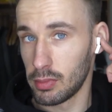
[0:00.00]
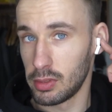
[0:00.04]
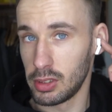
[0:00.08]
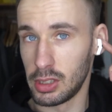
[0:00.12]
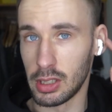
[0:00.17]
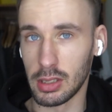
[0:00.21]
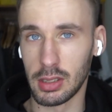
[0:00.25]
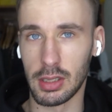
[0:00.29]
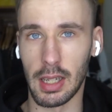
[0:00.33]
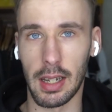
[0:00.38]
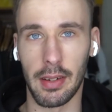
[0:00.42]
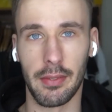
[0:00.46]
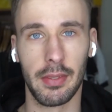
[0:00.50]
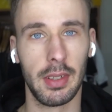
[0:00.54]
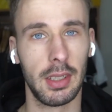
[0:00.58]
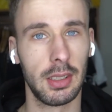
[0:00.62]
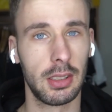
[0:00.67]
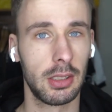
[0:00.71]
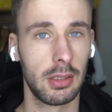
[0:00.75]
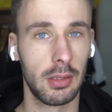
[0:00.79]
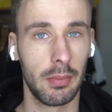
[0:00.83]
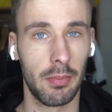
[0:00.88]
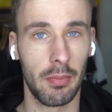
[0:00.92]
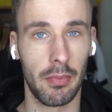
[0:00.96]
just like
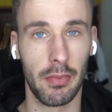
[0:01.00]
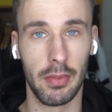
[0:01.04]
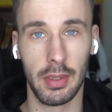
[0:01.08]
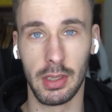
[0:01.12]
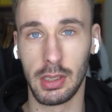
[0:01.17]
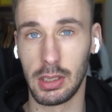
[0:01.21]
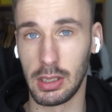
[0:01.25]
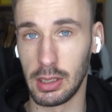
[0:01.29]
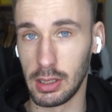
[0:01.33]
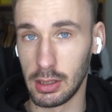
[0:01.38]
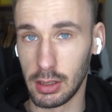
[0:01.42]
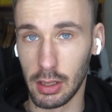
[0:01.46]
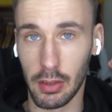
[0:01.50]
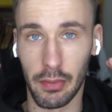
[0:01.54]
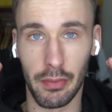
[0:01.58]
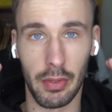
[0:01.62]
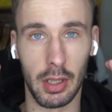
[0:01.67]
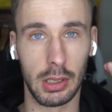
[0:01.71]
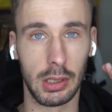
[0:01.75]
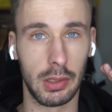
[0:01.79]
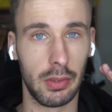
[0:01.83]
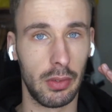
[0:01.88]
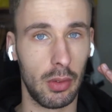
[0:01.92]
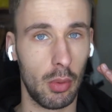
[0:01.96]
this is
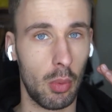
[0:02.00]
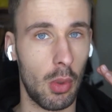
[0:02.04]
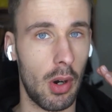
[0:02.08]
first of all